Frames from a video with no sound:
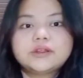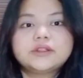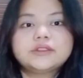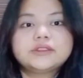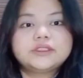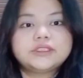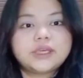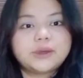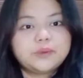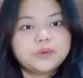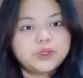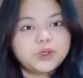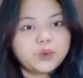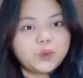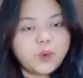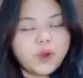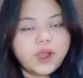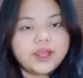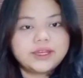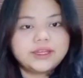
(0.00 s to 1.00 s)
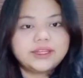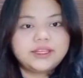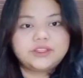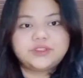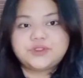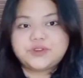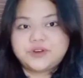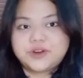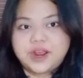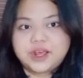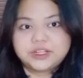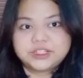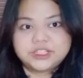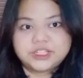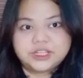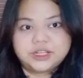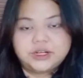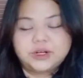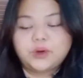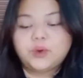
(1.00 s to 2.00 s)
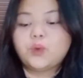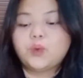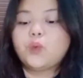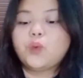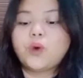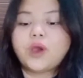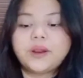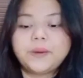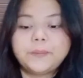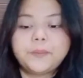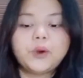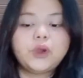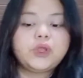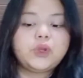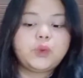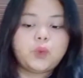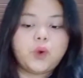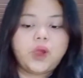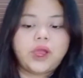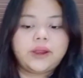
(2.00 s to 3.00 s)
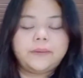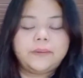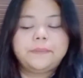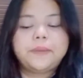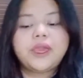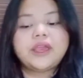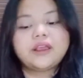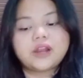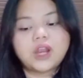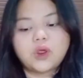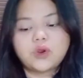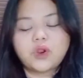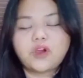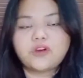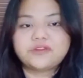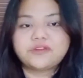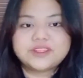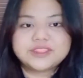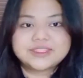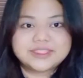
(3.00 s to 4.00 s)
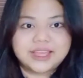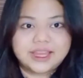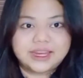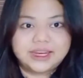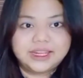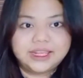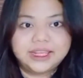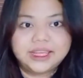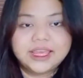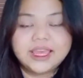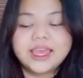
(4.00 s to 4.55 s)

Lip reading: Chapter 1, Introduction. 1.1, Background of the study.